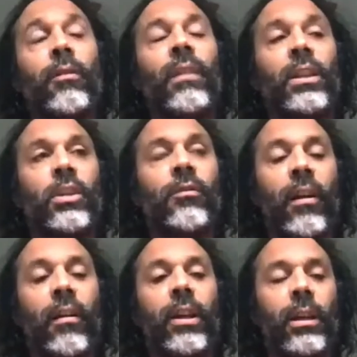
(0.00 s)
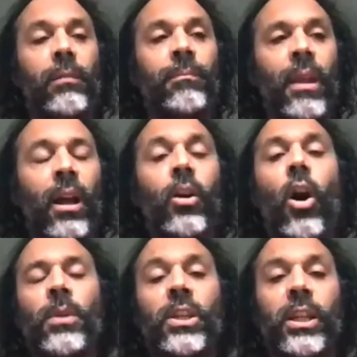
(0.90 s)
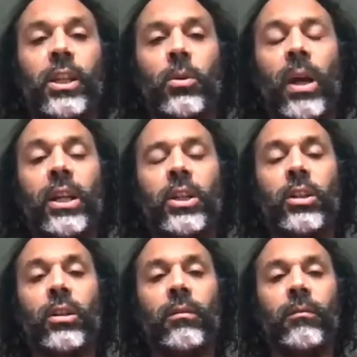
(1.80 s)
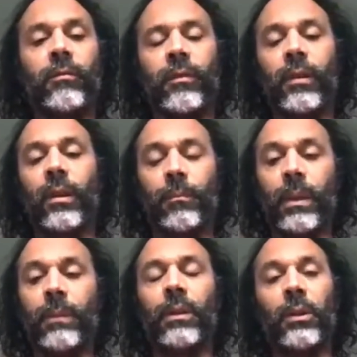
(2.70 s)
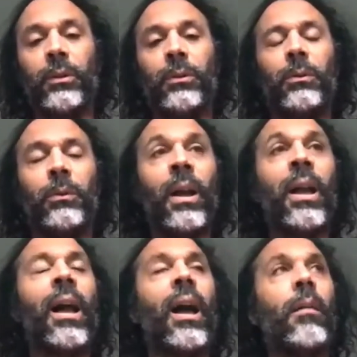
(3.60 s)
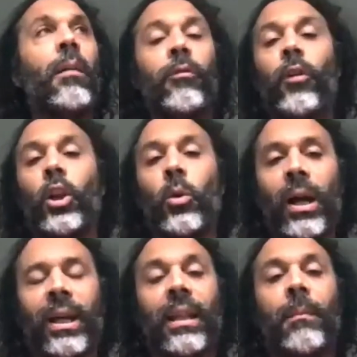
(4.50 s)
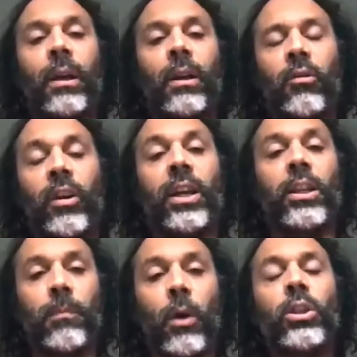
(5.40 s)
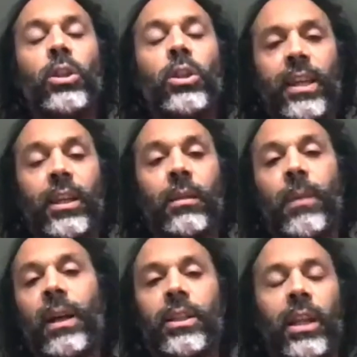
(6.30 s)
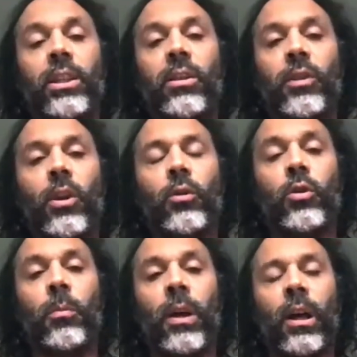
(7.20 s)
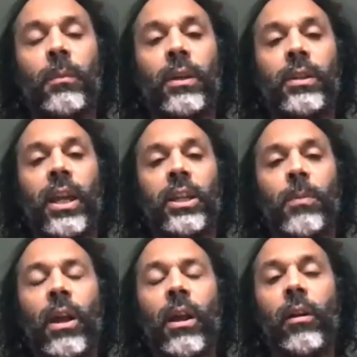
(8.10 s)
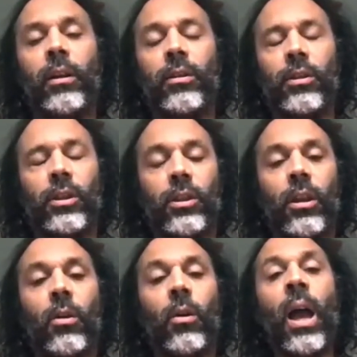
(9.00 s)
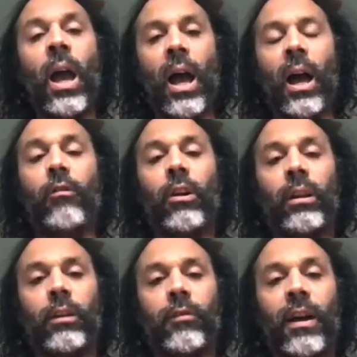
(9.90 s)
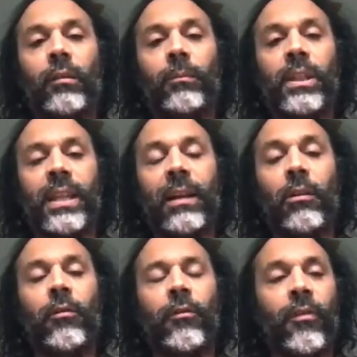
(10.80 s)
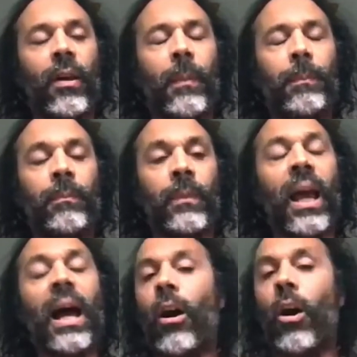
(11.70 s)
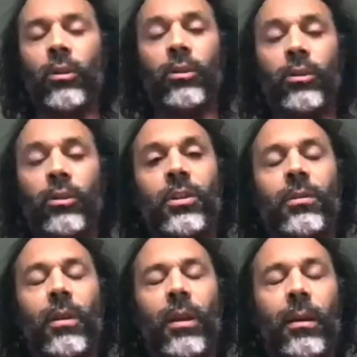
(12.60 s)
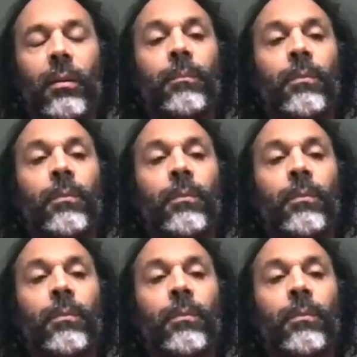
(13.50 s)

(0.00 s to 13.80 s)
that's a very common situation that people who follow academic careers motivated by a sense of social purpose experience. So I really found myself at odds in